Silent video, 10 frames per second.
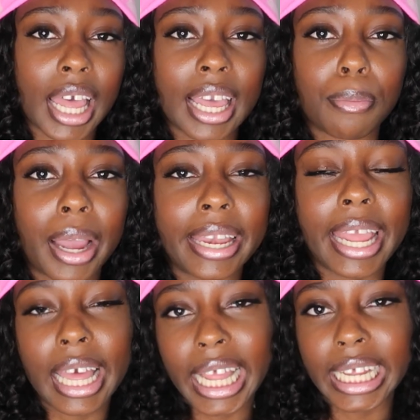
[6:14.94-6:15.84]
like my
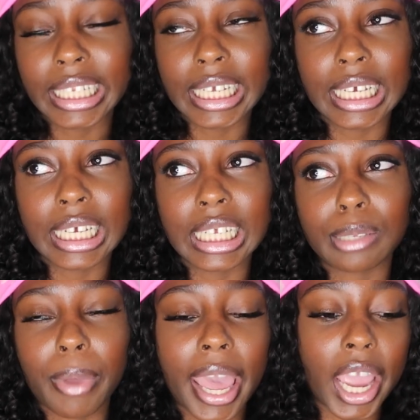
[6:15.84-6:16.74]
nail
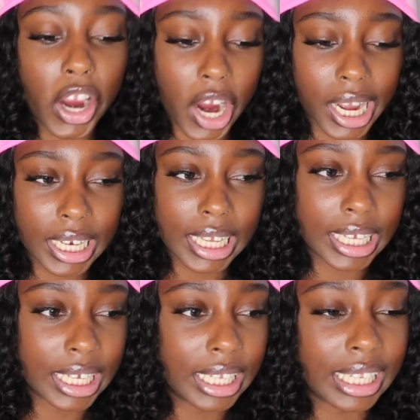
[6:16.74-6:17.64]
ideas, my hair
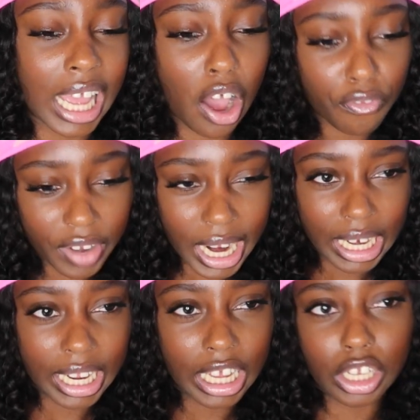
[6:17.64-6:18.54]
ideas, outfit
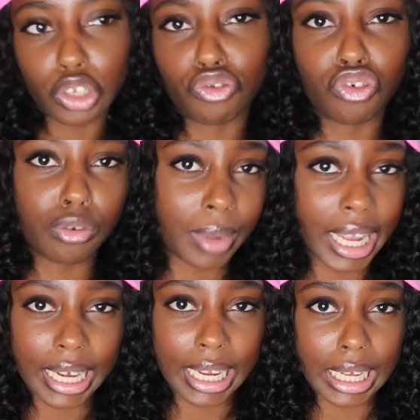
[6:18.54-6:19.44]
ideas, room
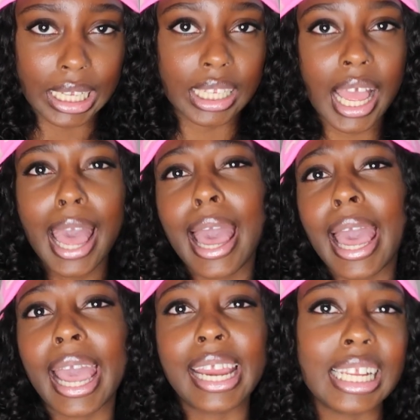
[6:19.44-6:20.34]
ideas,
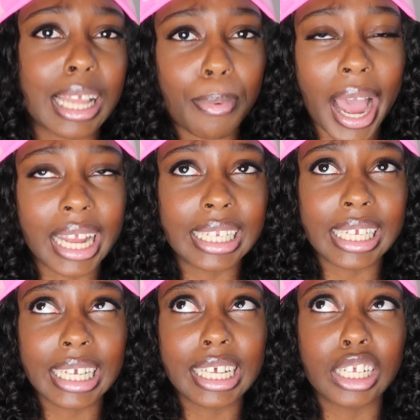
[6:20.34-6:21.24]
any type of
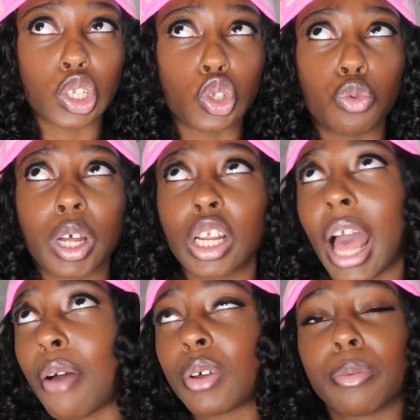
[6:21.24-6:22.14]
ideas you want to
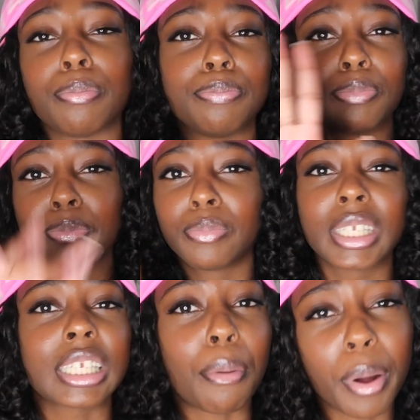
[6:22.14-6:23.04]
have a
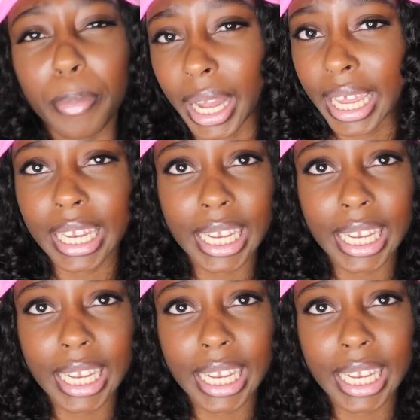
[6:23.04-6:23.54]
summer bucket